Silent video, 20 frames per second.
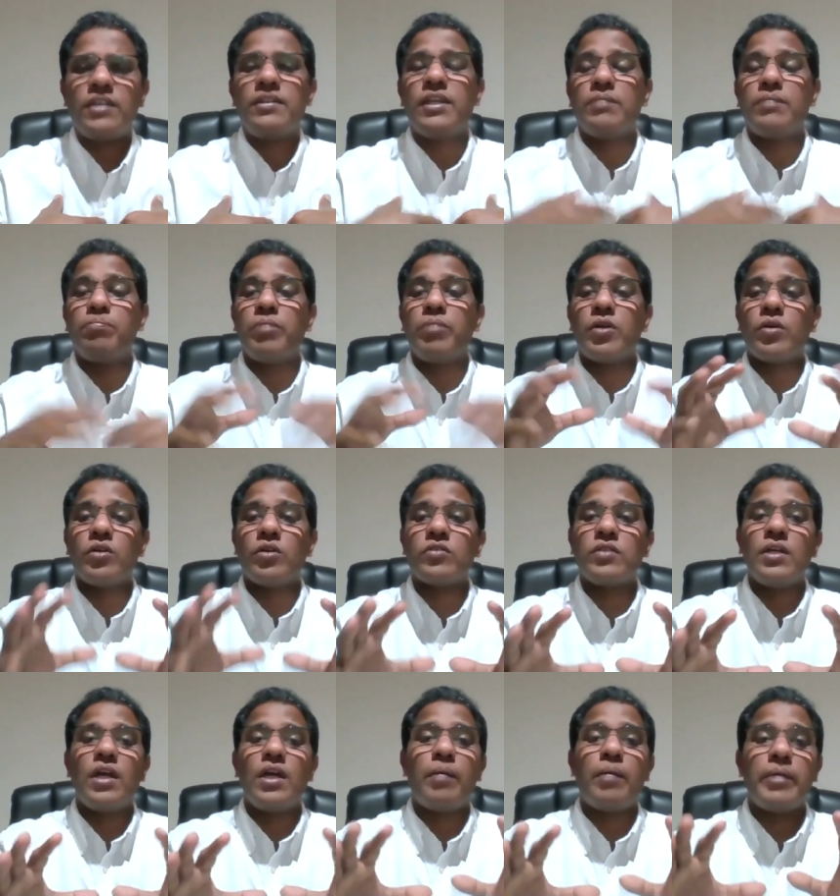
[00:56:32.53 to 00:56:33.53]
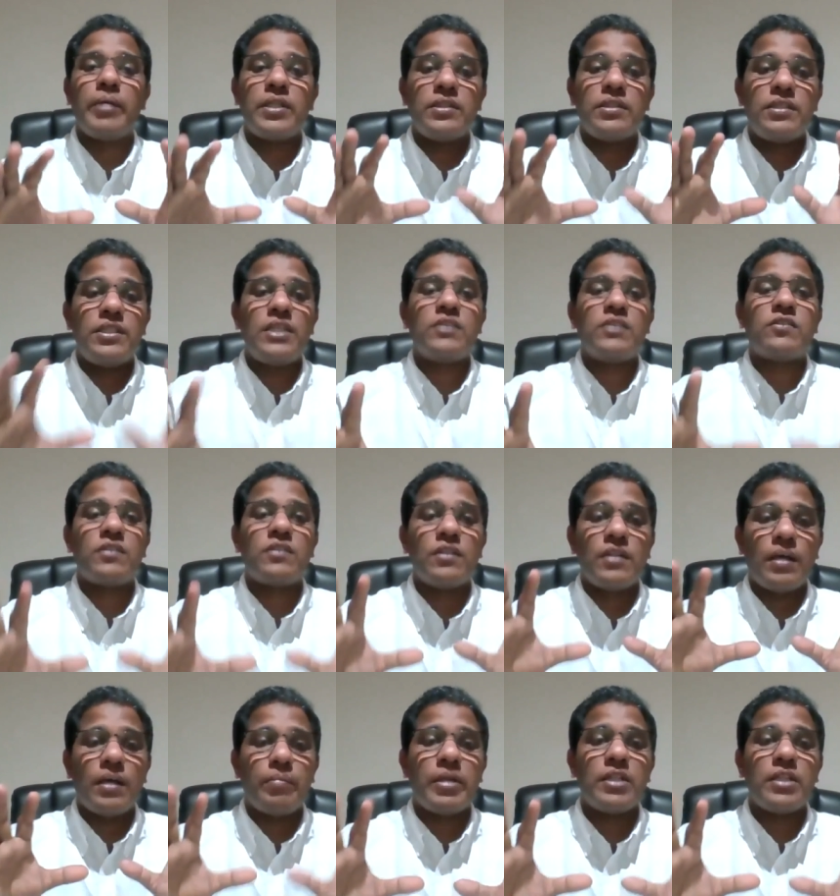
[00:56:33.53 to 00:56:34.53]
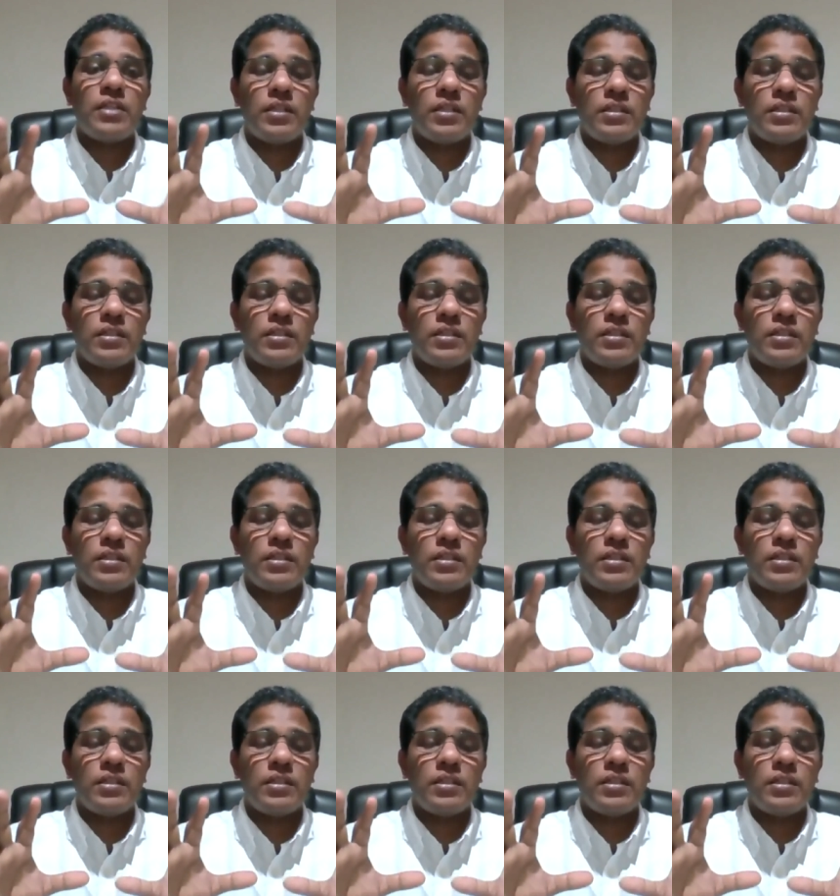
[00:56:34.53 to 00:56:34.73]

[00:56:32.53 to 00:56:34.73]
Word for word: that because I mean this, I mean the,